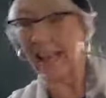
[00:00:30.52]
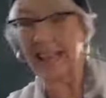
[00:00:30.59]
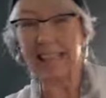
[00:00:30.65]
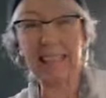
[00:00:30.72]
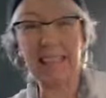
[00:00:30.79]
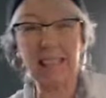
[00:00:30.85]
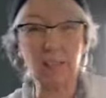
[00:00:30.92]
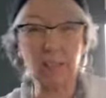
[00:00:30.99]

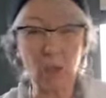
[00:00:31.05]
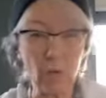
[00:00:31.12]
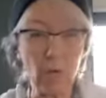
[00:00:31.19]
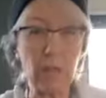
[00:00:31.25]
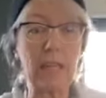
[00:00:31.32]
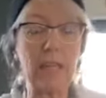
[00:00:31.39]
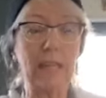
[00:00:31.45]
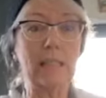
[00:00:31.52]
so
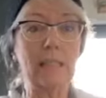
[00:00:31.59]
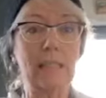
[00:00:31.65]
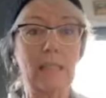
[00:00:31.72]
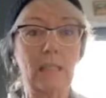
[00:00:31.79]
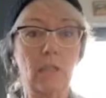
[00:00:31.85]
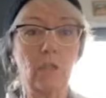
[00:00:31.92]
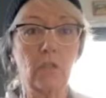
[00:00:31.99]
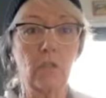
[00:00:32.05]
dead easy
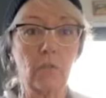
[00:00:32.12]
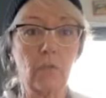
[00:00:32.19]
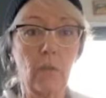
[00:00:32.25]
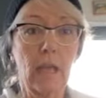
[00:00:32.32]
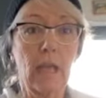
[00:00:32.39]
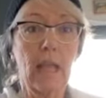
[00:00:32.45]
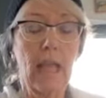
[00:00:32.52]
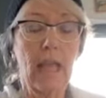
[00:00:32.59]
to do.
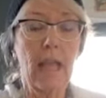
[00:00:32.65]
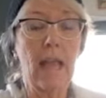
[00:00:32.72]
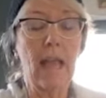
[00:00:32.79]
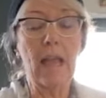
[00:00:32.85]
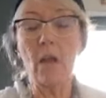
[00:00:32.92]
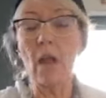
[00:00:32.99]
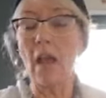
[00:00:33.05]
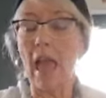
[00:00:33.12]

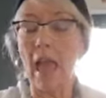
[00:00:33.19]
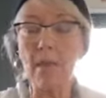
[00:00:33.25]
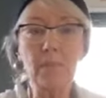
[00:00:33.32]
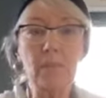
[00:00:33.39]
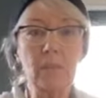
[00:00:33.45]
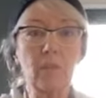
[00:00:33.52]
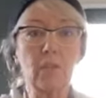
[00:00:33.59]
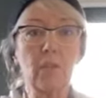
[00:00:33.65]

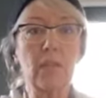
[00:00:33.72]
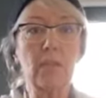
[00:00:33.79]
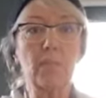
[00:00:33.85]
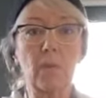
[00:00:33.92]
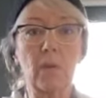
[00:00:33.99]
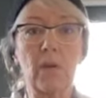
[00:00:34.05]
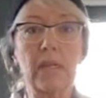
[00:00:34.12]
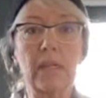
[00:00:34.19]
Absolutely
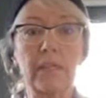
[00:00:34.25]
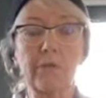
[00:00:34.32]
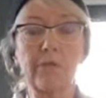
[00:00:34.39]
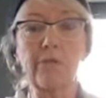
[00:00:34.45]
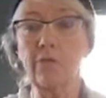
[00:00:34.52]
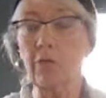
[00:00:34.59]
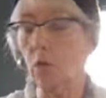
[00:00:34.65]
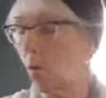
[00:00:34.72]
brilliant
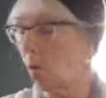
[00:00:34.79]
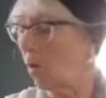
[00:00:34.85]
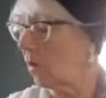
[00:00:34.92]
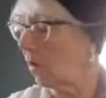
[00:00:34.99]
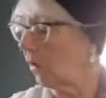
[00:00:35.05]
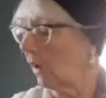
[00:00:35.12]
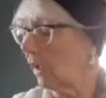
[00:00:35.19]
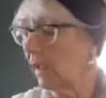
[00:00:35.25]

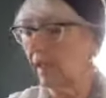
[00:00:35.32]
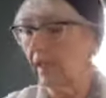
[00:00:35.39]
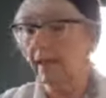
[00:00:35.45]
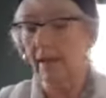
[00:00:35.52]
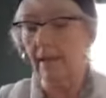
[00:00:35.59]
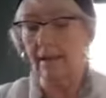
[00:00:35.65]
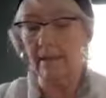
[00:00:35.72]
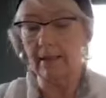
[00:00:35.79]
for
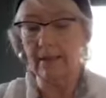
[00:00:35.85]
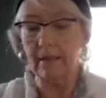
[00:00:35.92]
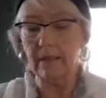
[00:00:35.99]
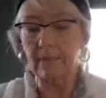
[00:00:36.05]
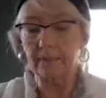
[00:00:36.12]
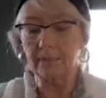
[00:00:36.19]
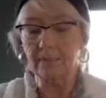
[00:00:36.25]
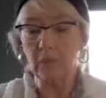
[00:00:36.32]
smoothies.